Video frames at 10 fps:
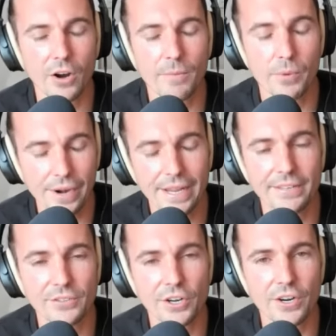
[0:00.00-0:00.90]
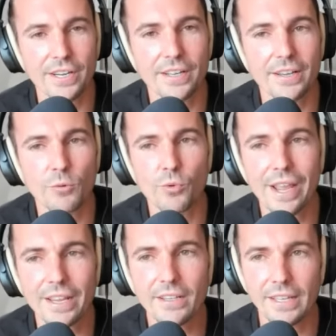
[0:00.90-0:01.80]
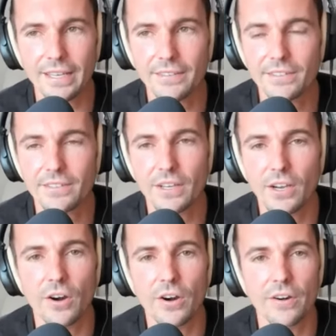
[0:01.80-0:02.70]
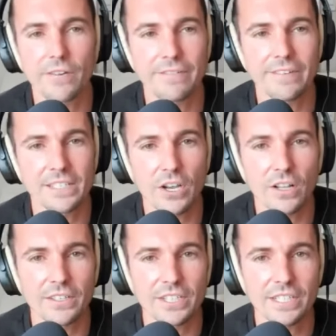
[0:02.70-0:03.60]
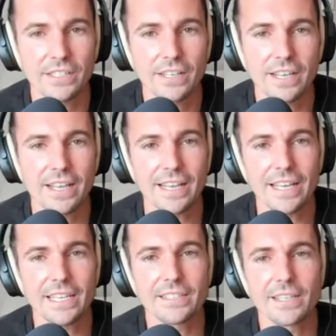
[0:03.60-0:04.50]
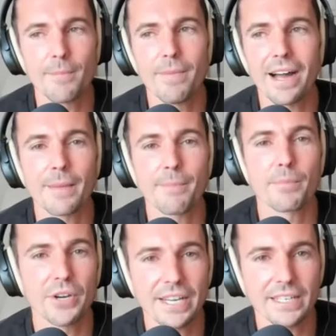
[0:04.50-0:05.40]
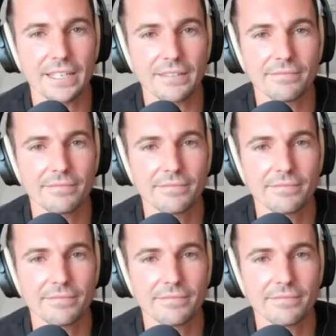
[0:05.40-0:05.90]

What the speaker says: brain regulates our physiology is by predicting.